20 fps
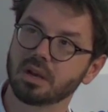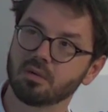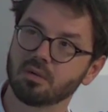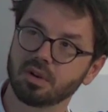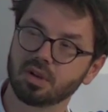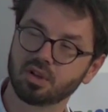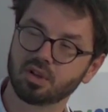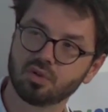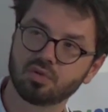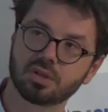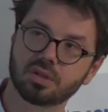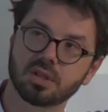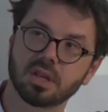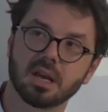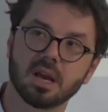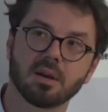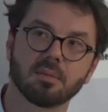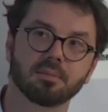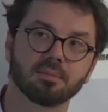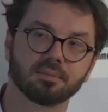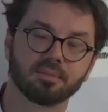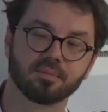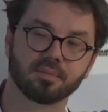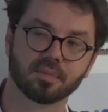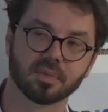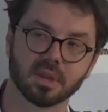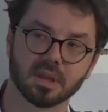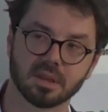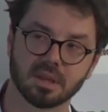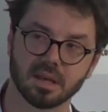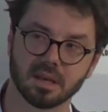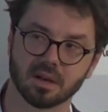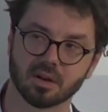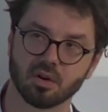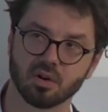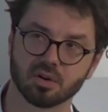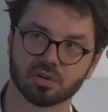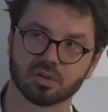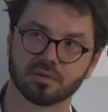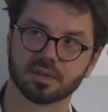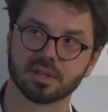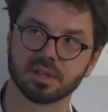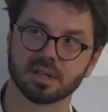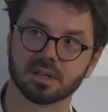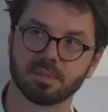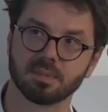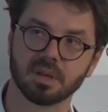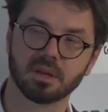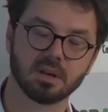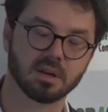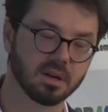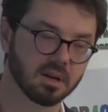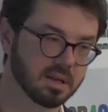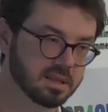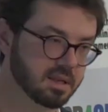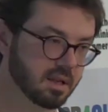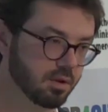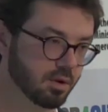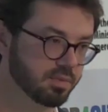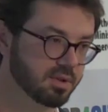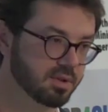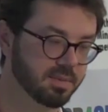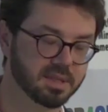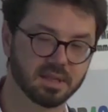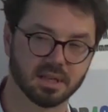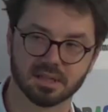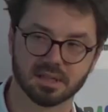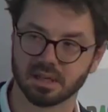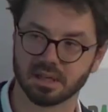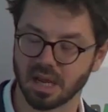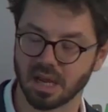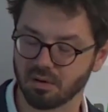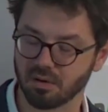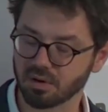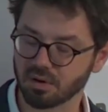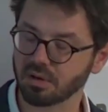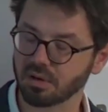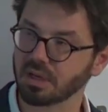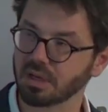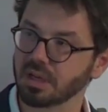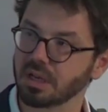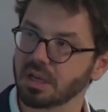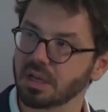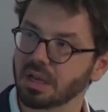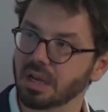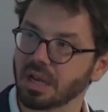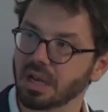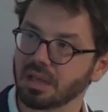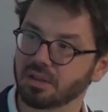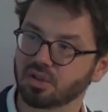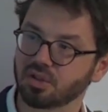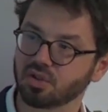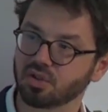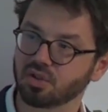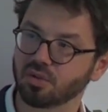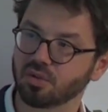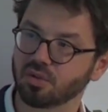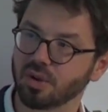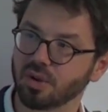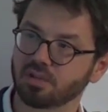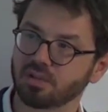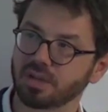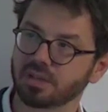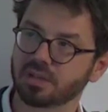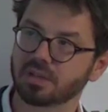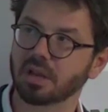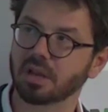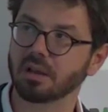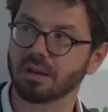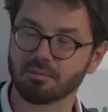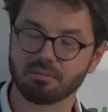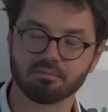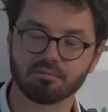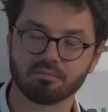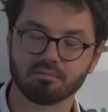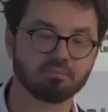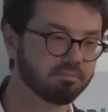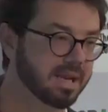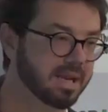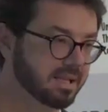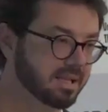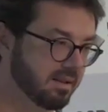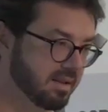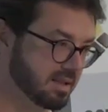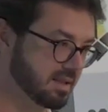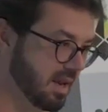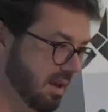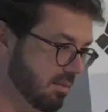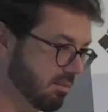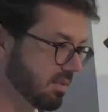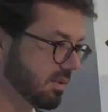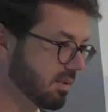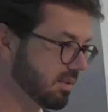reduce the cost of CSP and see the optimistic scenario, and the situation is basically the same.